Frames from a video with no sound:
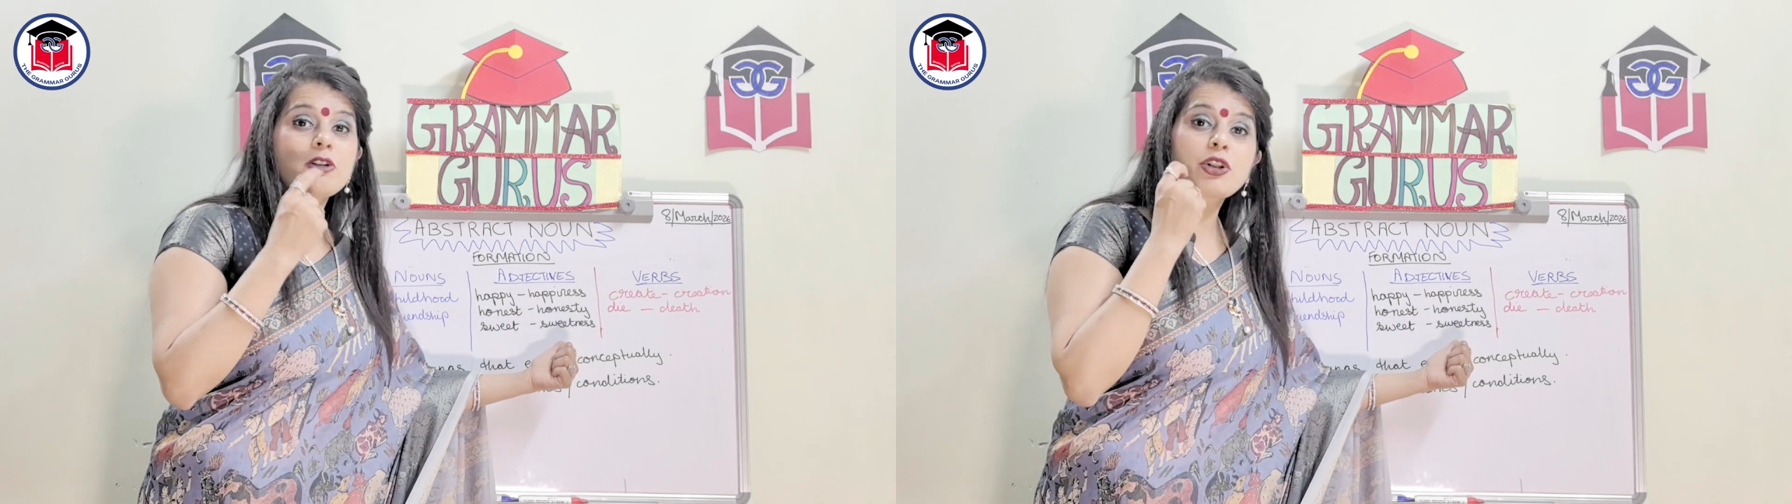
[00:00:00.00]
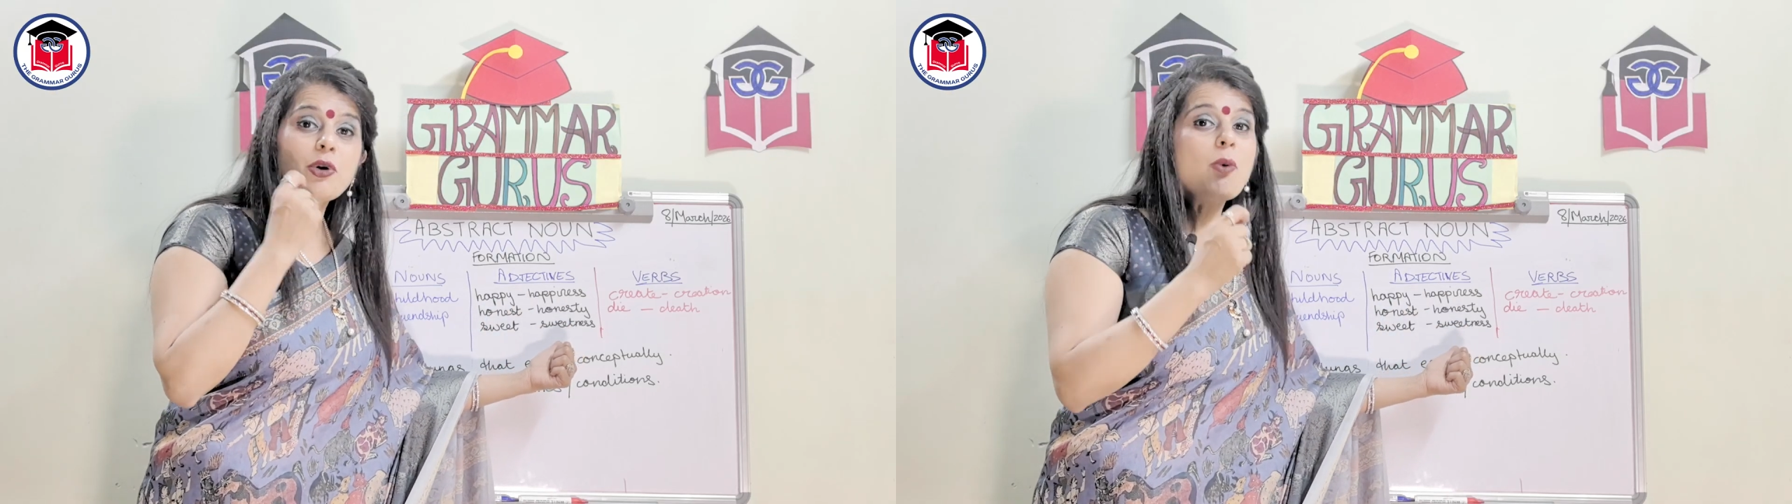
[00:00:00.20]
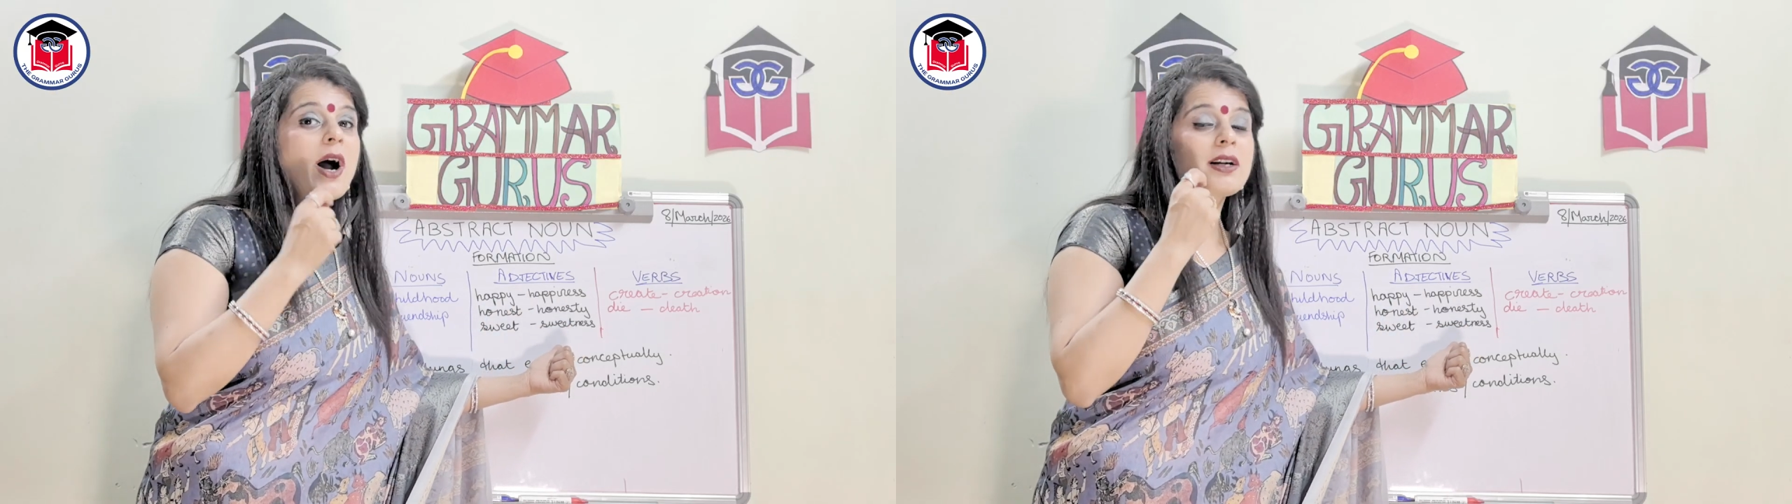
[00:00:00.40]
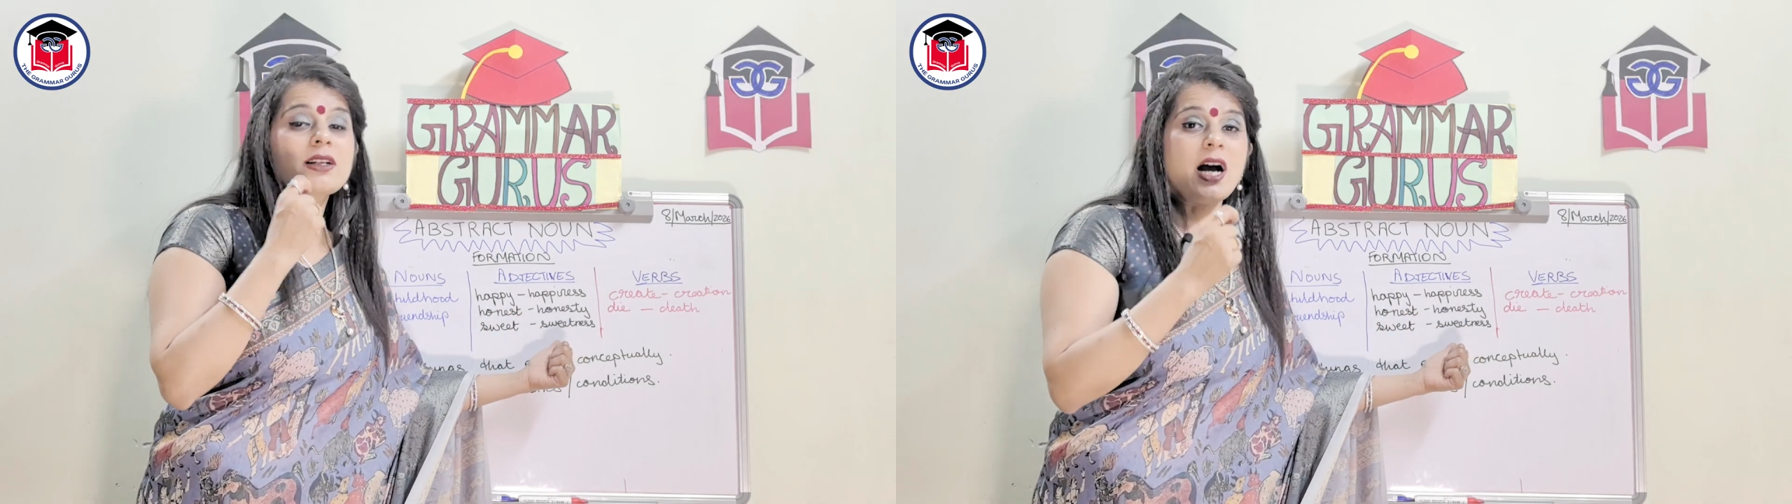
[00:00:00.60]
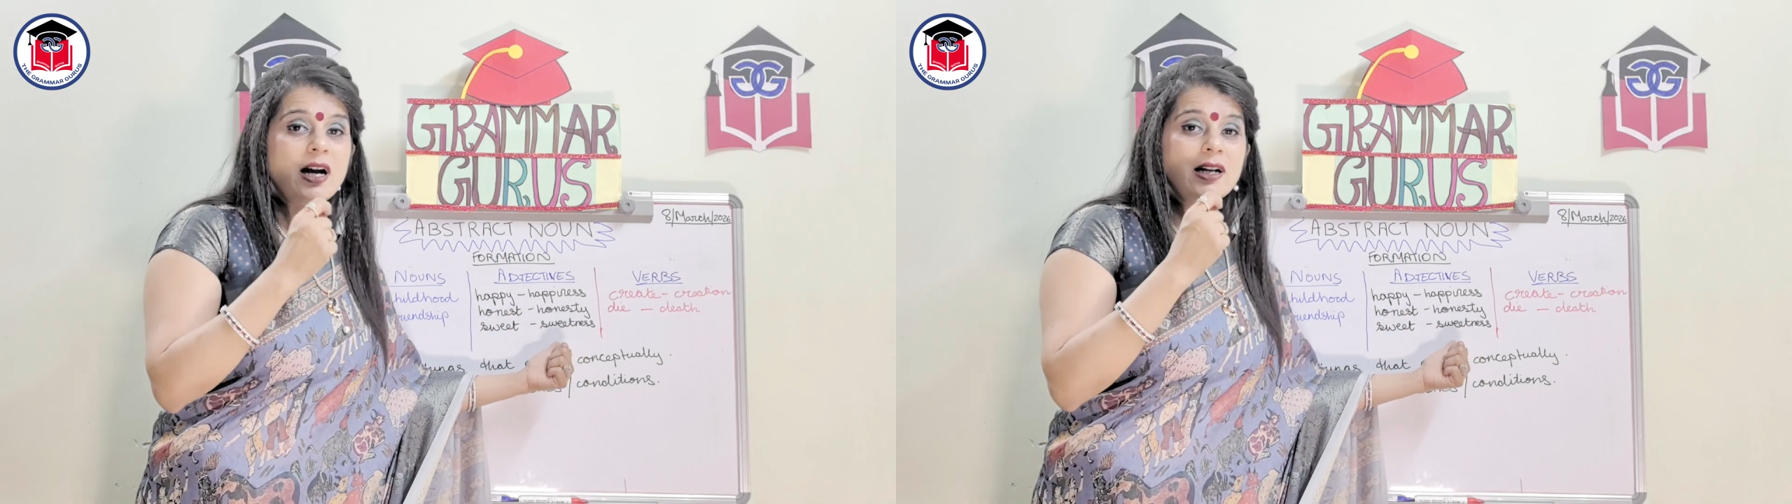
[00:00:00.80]
through our
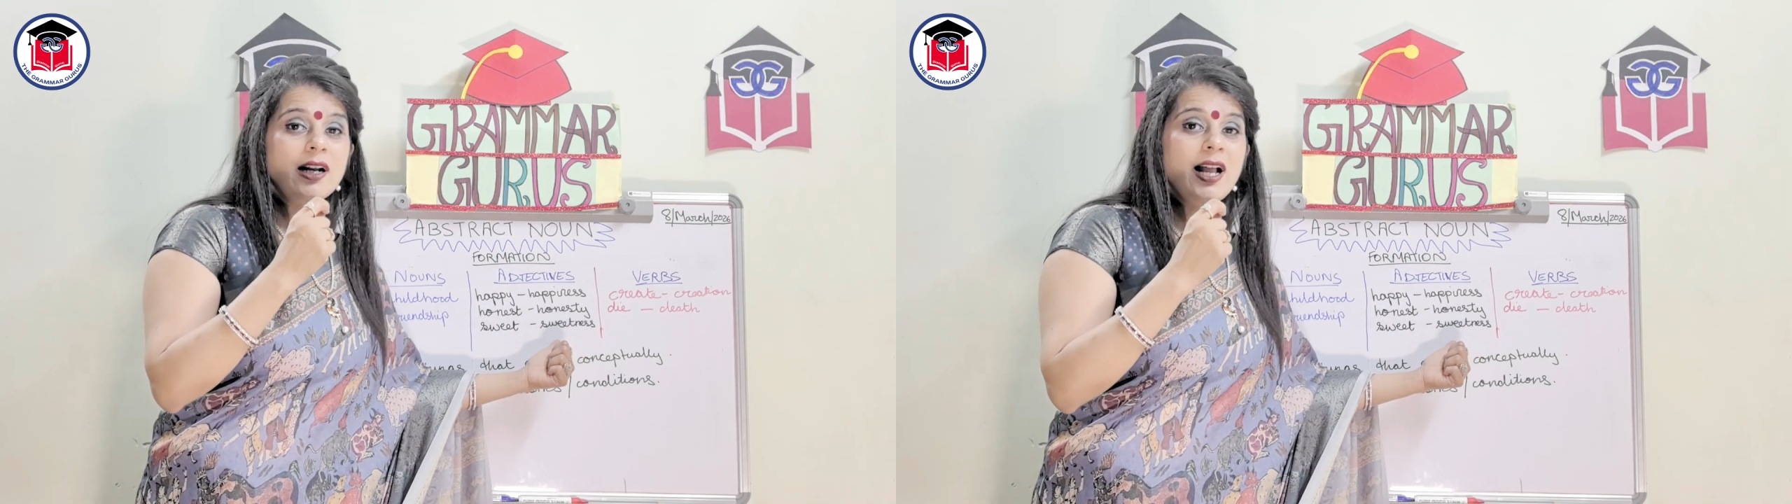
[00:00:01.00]
tongue.